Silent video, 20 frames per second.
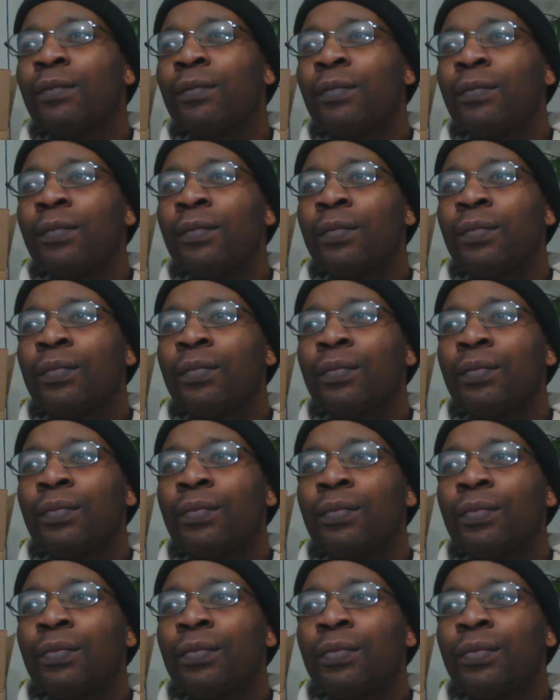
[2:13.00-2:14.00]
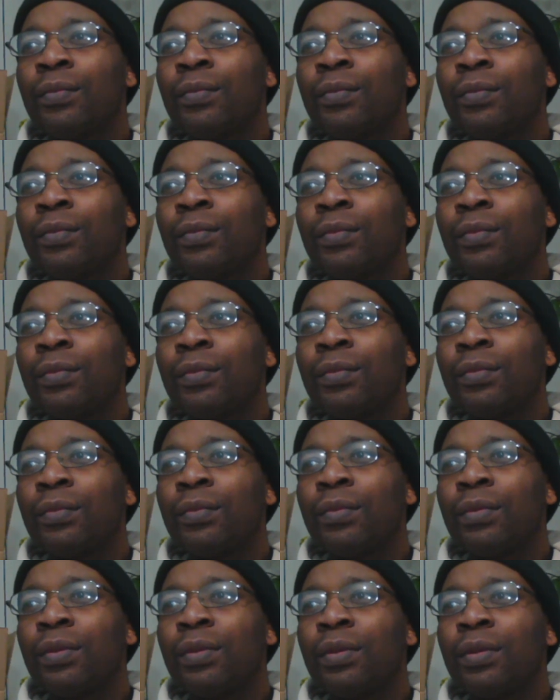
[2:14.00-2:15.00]

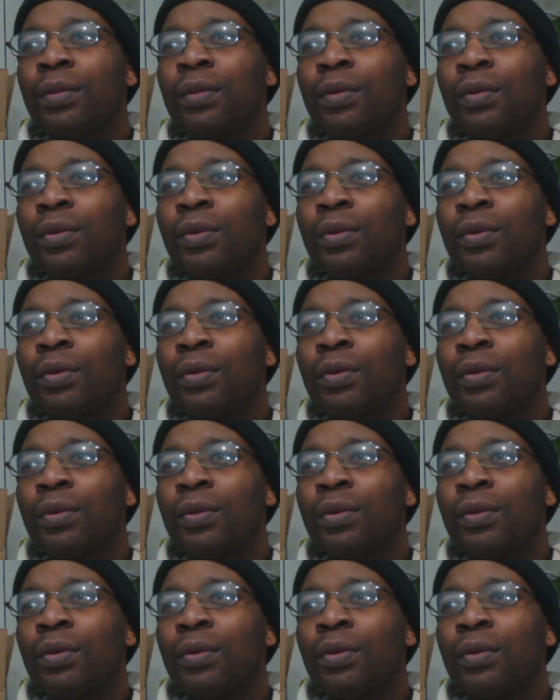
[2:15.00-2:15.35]
[no speech]